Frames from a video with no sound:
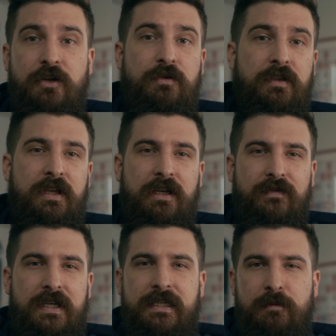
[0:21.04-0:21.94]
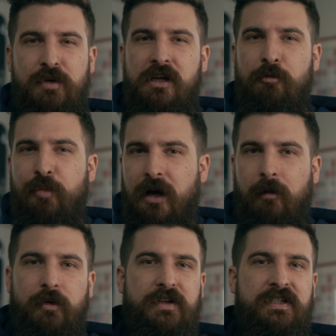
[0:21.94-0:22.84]
you can think of these as being
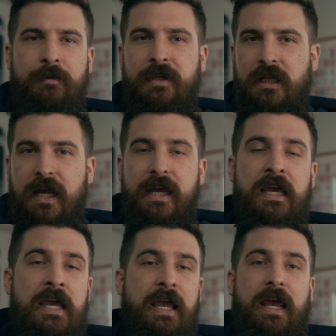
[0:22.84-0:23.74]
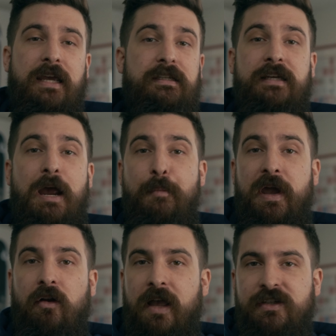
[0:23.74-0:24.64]
comparable to something like a Sky
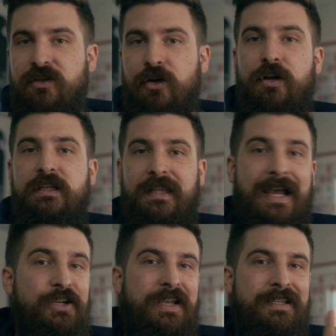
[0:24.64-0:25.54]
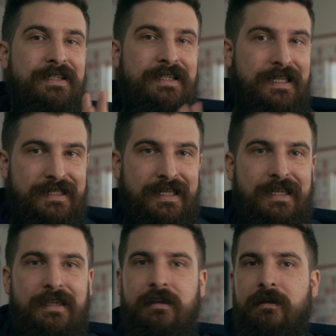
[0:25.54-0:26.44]
Panel S30/S60,